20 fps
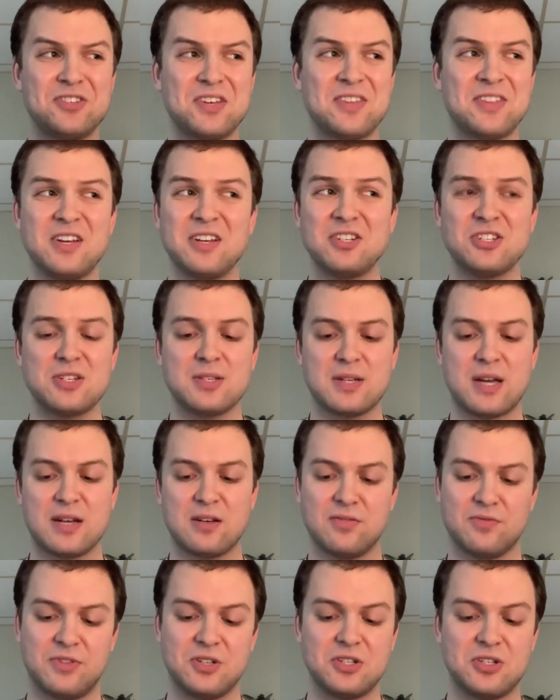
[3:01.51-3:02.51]
think just kind
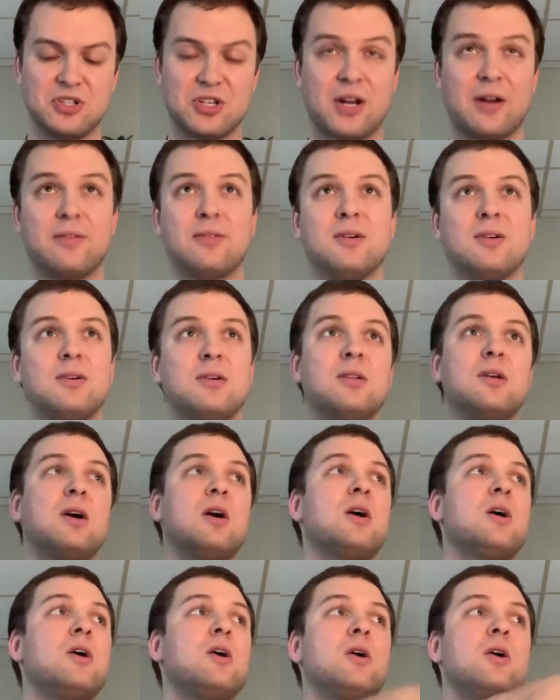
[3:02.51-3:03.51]
of the general
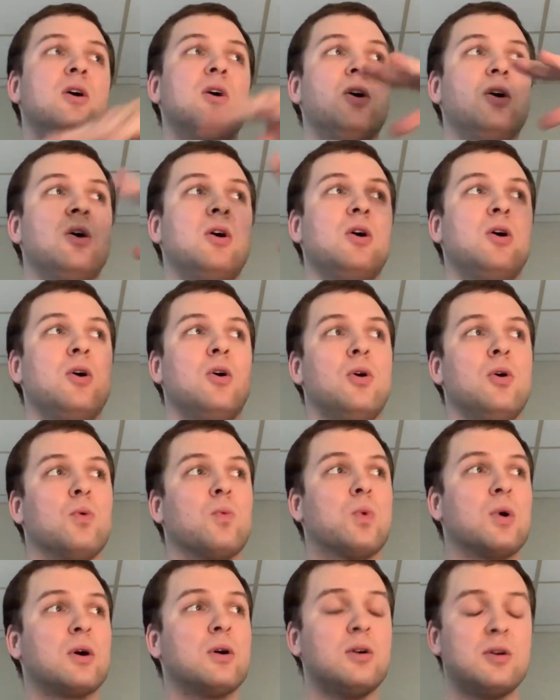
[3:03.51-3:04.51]

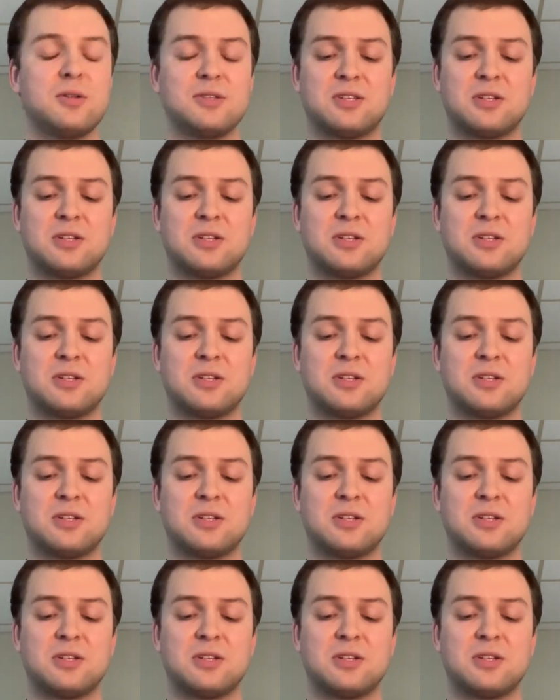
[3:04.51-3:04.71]
world.